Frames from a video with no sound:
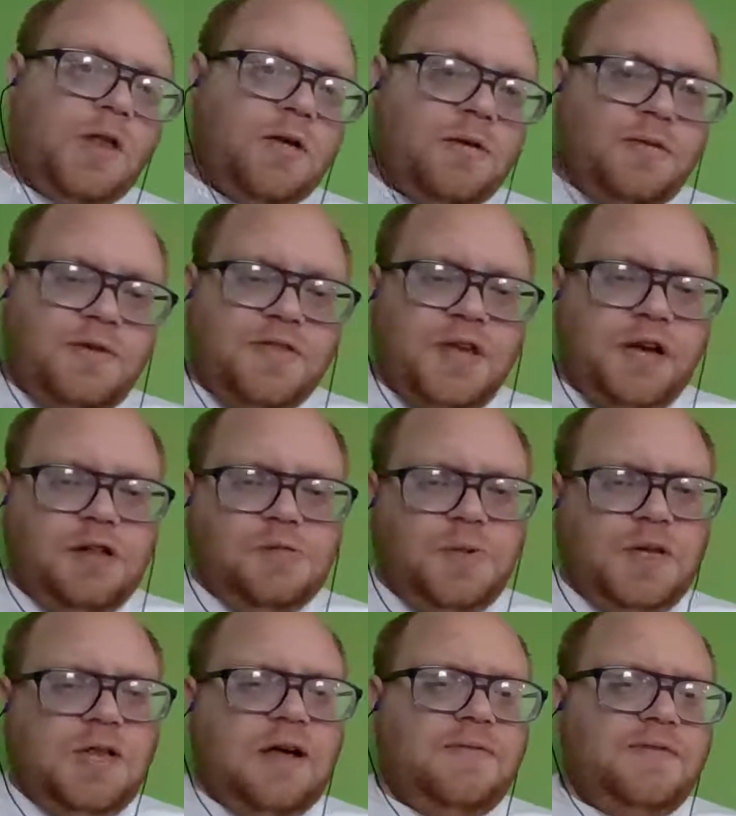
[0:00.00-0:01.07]
the things we
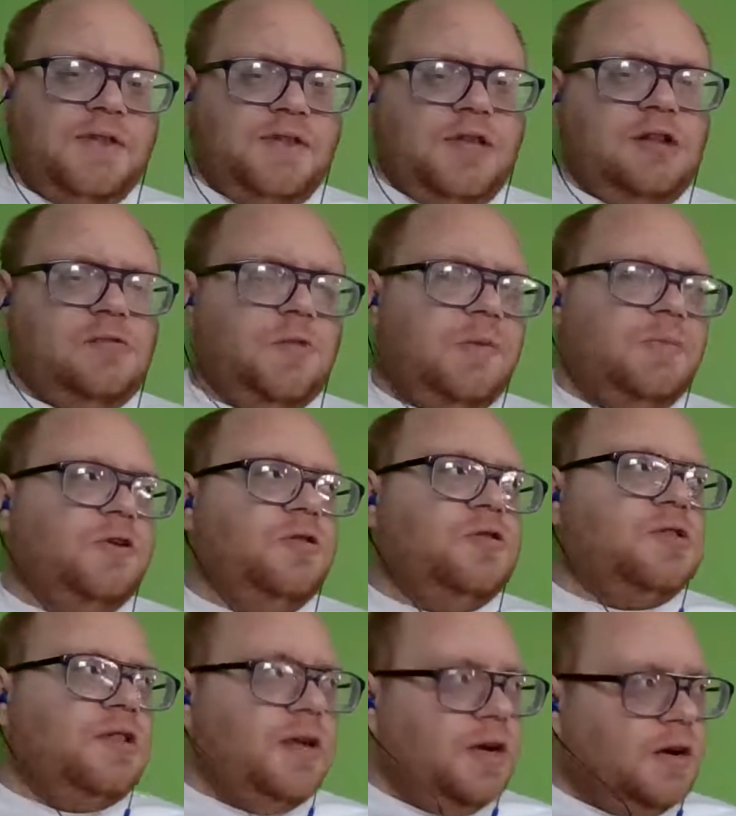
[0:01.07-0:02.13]
love and the things we
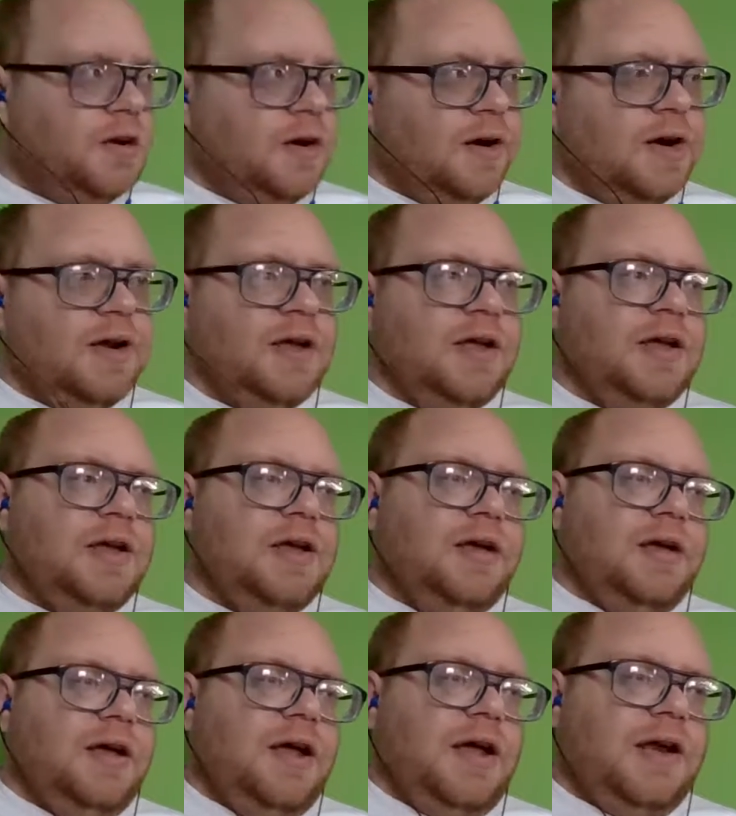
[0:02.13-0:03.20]
produce linger,
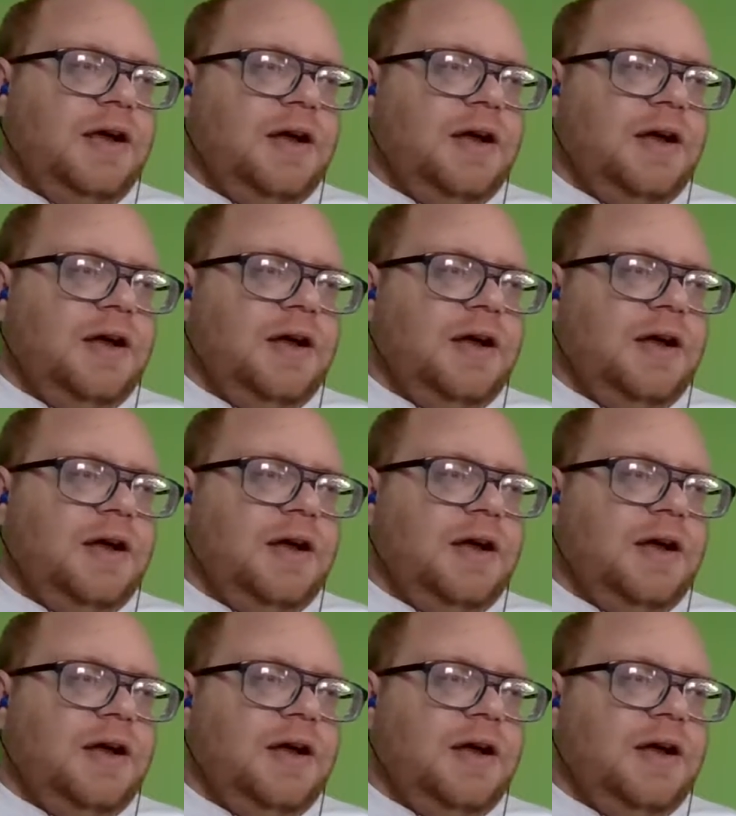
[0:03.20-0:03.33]
and